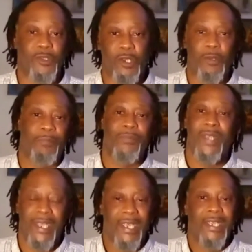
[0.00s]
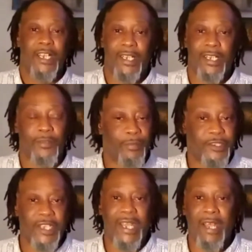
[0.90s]
So
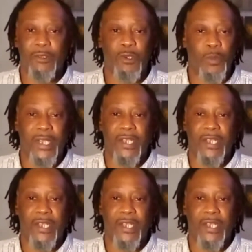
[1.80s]
shout out to when they